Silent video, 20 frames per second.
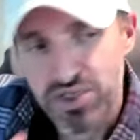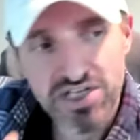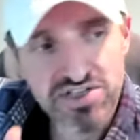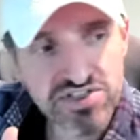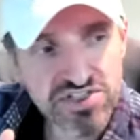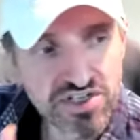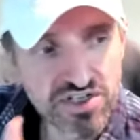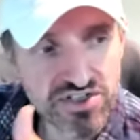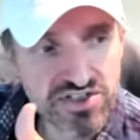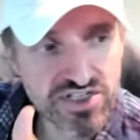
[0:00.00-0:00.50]

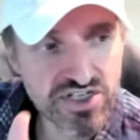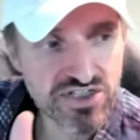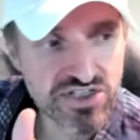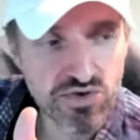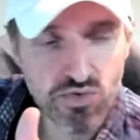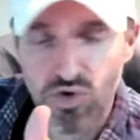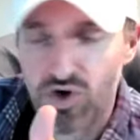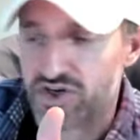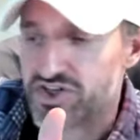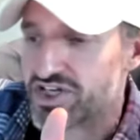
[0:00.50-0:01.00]

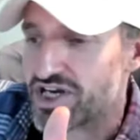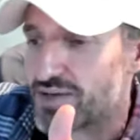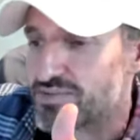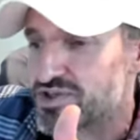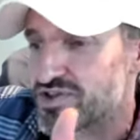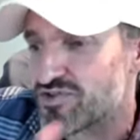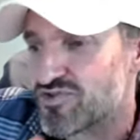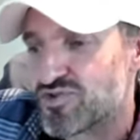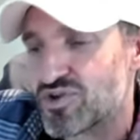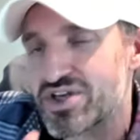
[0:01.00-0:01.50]
PS60
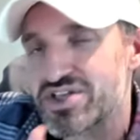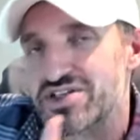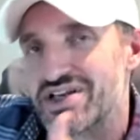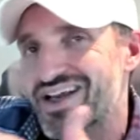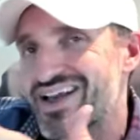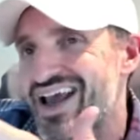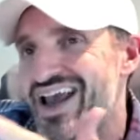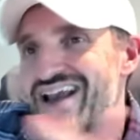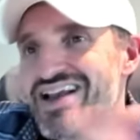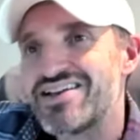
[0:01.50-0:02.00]
workshops are free. It's
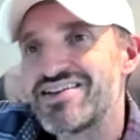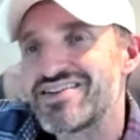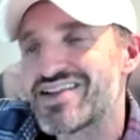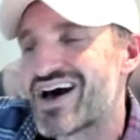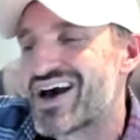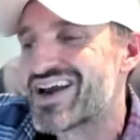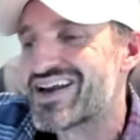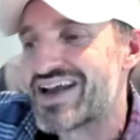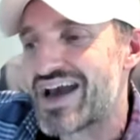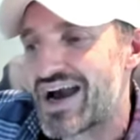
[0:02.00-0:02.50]
like eight,
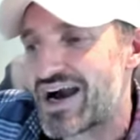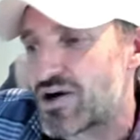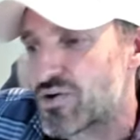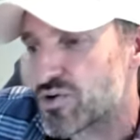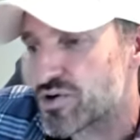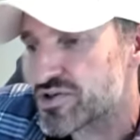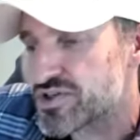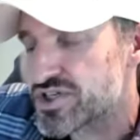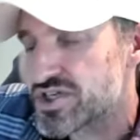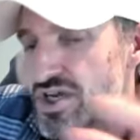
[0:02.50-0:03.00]
nine
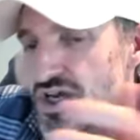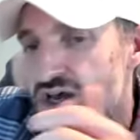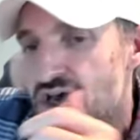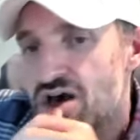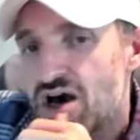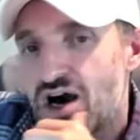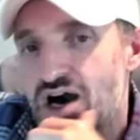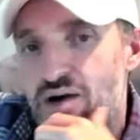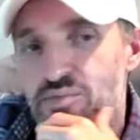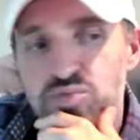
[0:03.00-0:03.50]
hours
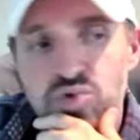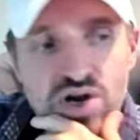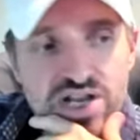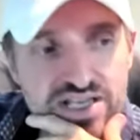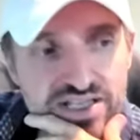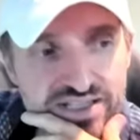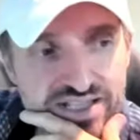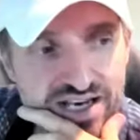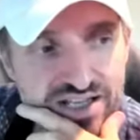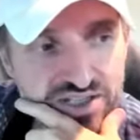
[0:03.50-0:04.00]
uh,
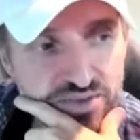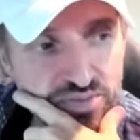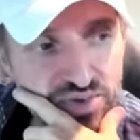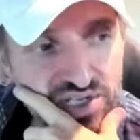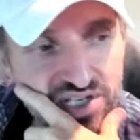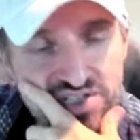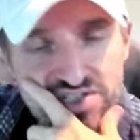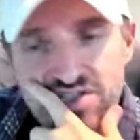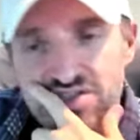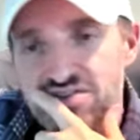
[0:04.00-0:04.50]
breaking down the
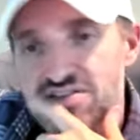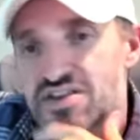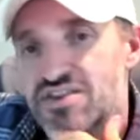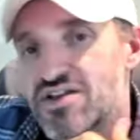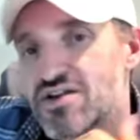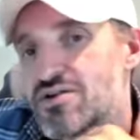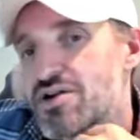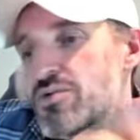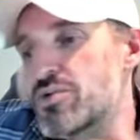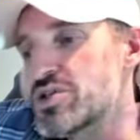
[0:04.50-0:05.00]
PS60 theory.